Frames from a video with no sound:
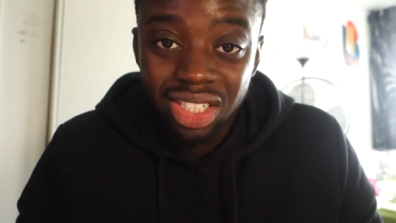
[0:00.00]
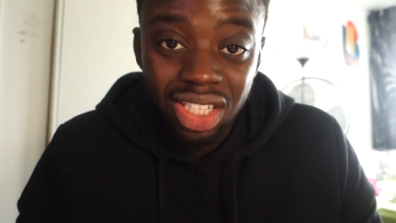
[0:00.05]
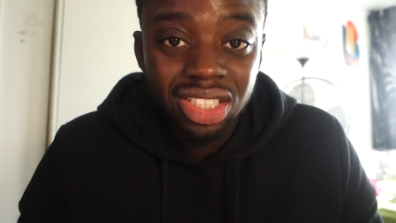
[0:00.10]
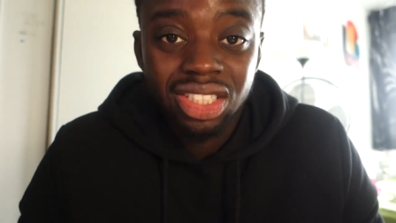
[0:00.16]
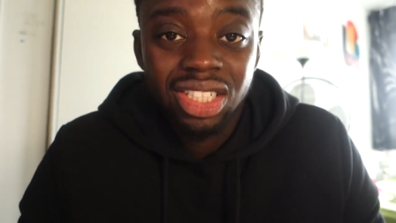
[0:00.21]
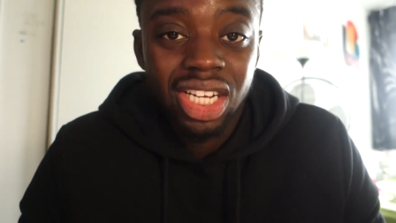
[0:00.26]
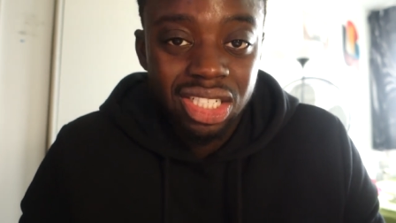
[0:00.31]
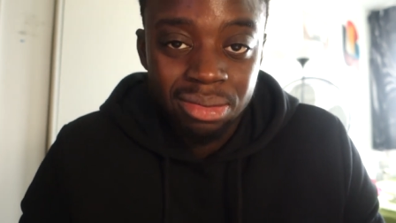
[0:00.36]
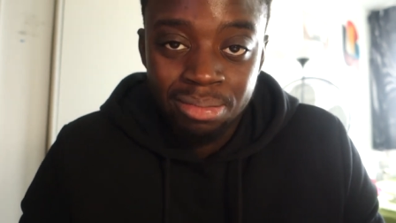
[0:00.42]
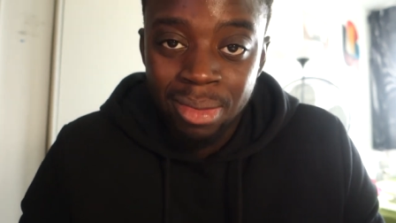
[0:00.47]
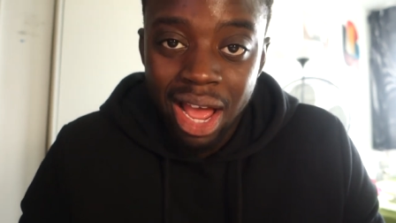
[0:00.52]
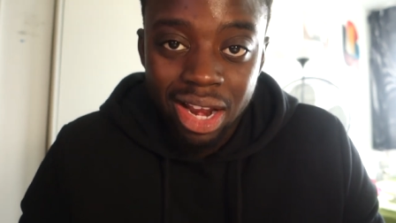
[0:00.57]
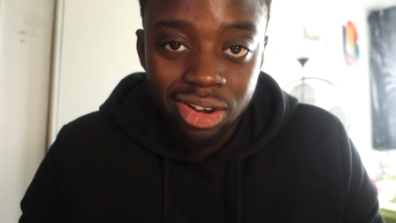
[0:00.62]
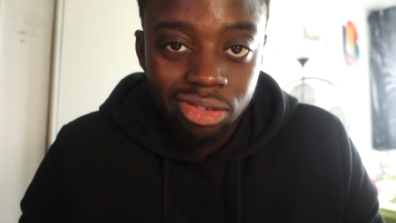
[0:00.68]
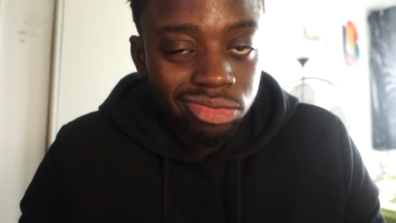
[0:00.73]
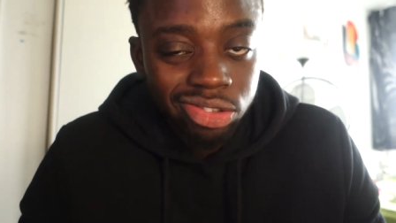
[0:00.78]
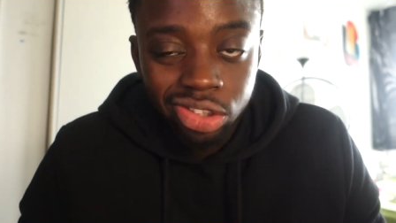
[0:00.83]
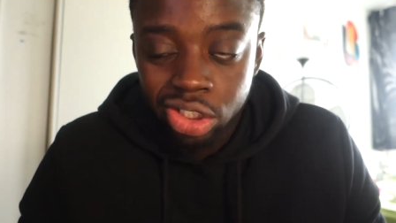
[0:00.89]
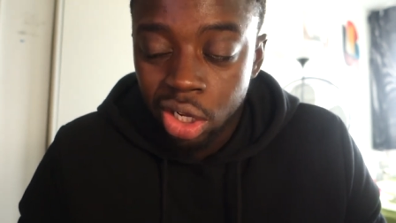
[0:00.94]
doesn't taste bad.
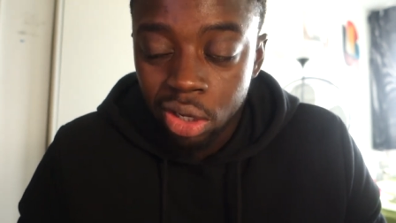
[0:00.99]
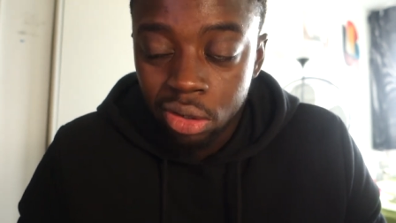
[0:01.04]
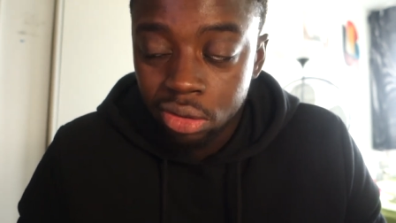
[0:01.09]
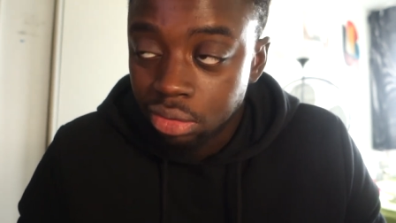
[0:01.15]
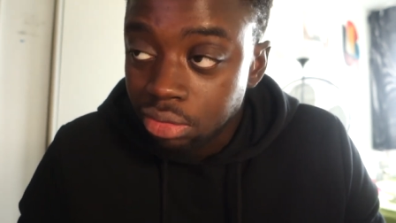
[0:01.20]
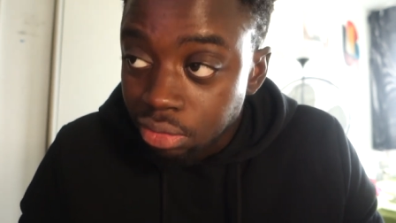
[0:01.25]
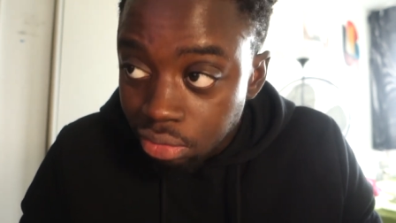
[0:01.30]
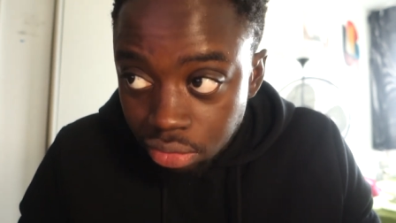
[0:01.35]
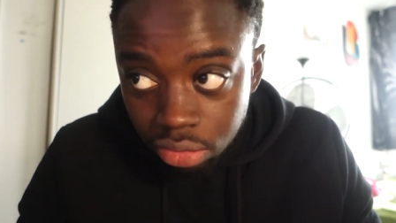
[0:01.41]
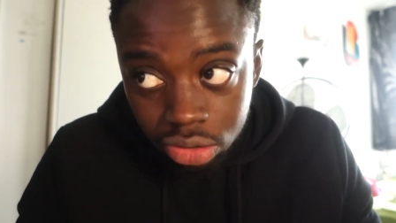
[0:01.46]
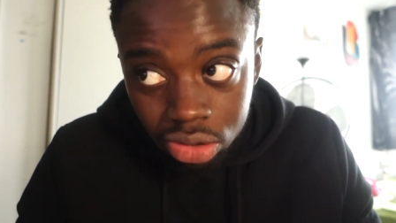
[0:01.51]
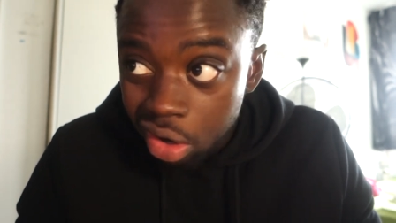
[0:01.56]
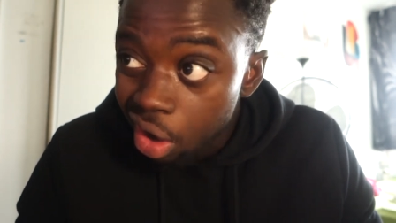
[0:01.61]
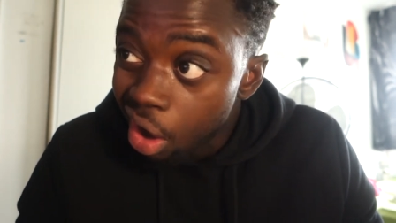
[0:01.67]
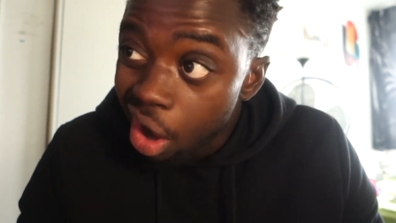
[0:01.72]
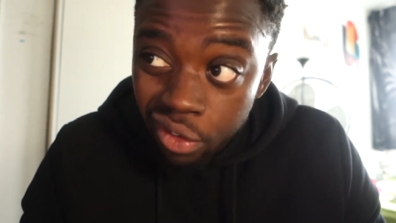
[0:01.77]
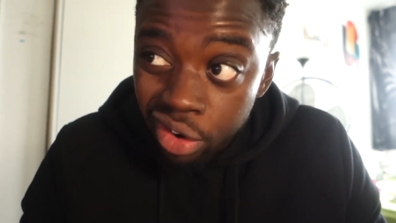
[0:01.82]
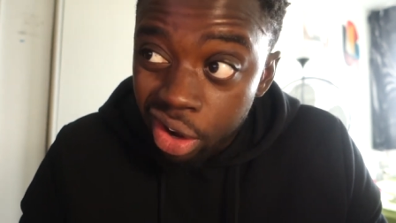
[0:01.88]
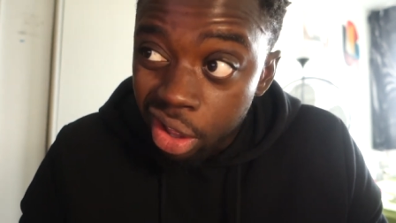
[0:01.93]
So
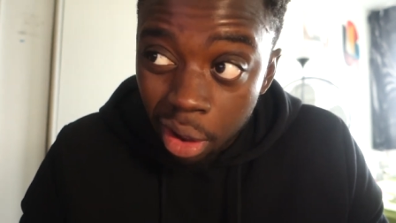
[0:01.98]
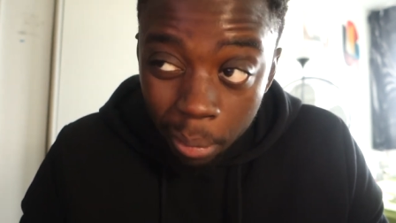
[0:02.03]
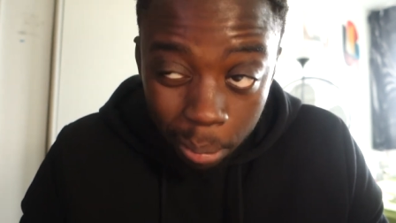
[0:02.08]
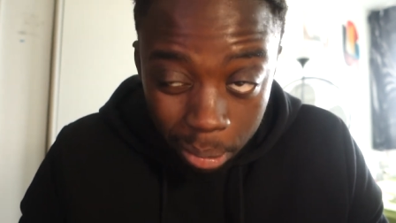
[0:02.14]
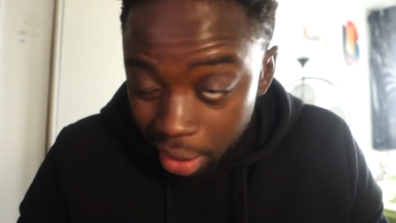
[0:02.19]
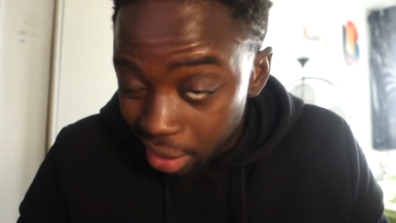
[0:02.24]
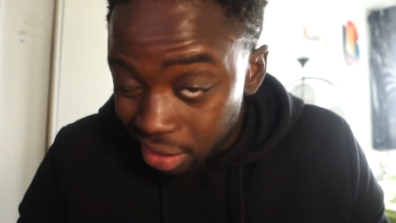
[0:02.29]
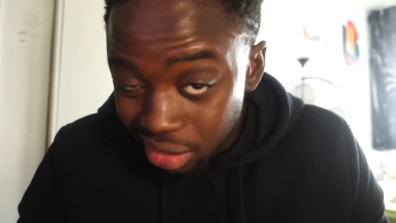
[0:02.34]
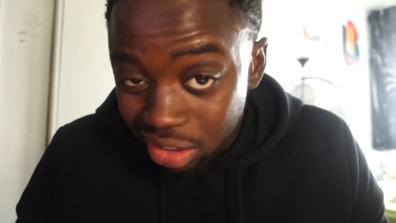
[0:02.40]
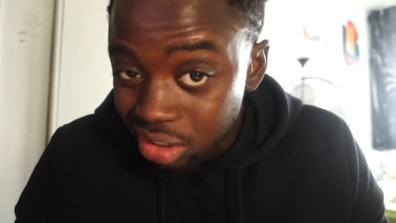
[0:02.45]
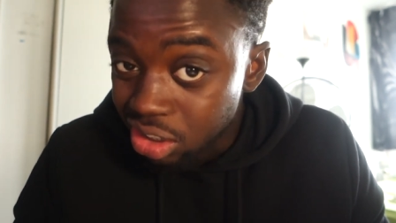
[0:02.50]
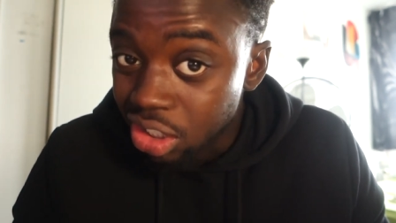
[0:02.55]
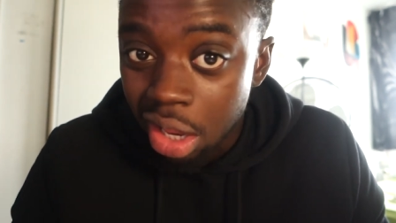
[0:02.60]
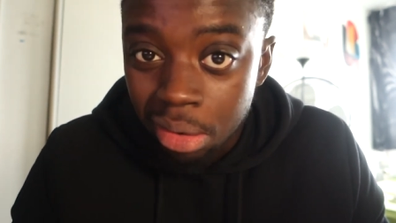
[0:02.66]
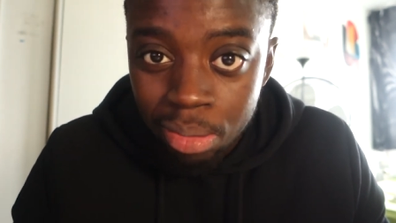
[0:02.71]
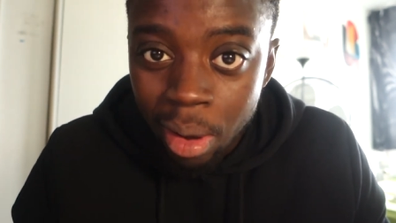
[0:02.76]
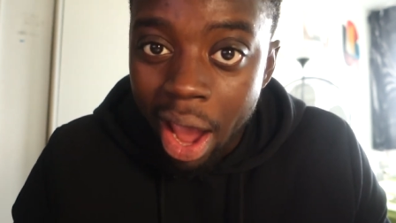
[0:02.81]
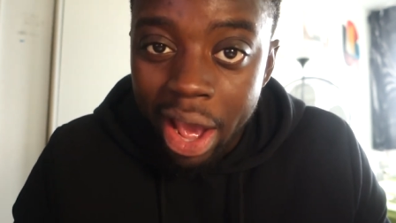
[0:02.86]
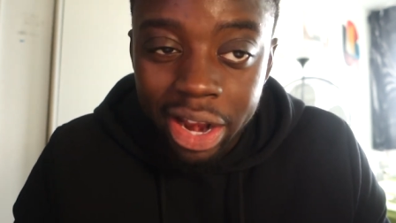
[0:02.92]
can't really complain. It doesn't
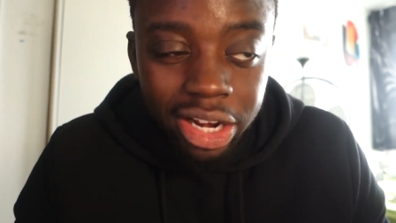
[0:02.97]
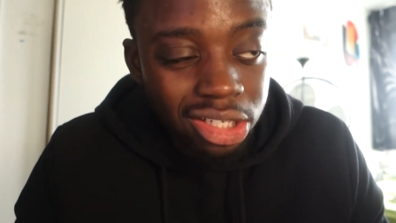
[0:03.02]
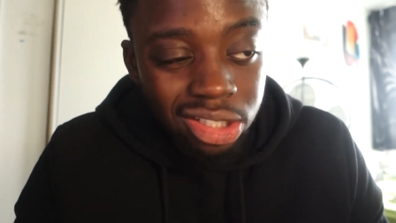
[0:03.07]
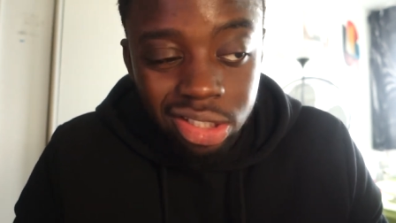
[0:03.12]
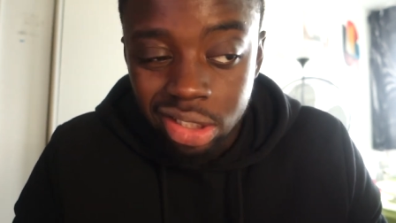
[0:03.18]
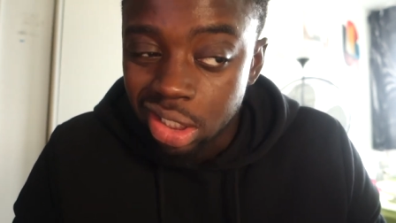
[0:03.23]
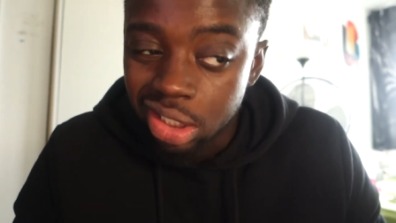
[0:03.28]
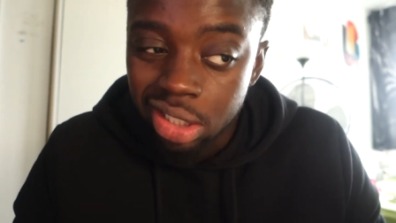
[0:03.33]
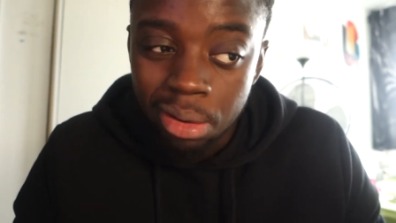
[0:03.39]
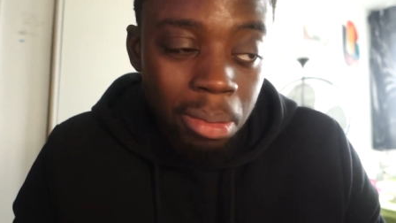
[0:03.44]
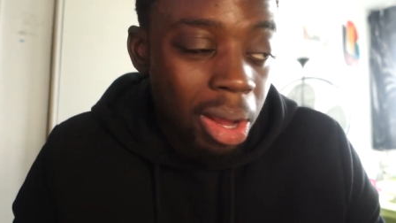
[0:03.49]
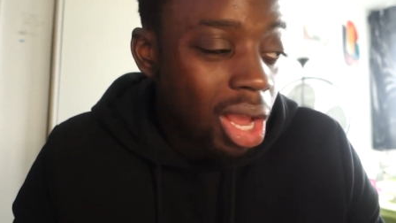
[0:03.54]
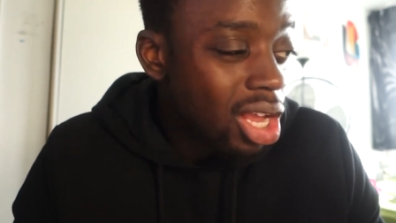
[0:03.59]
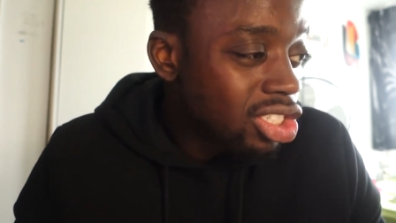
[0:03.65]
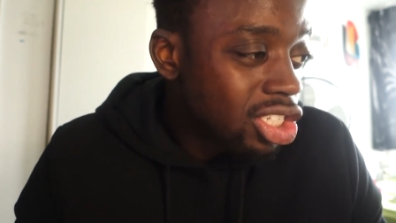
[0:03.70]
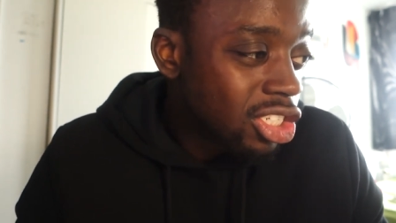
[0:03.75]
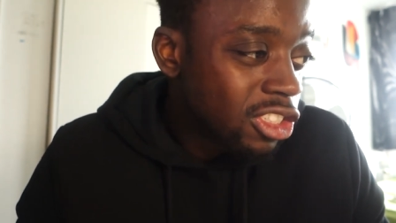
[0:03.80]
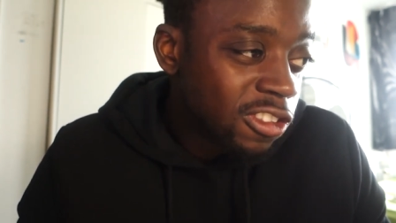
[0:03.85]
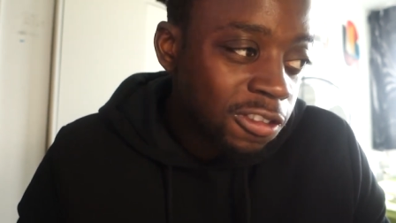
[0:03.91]
taste bad. It doesn't taste
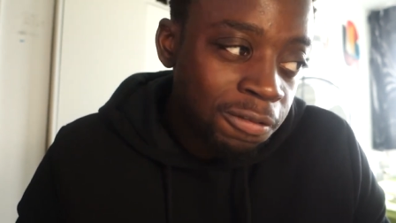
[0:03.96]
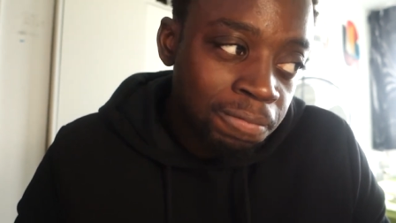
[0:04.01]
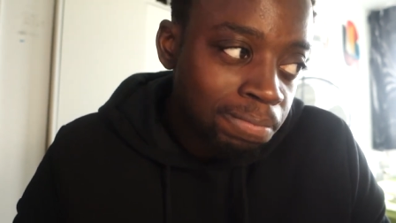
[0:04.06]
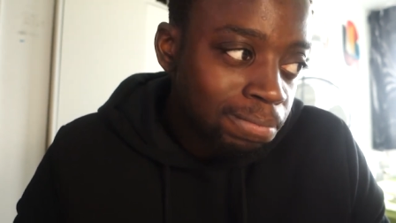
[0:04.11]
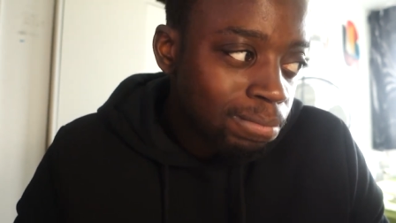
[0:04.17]
amazing.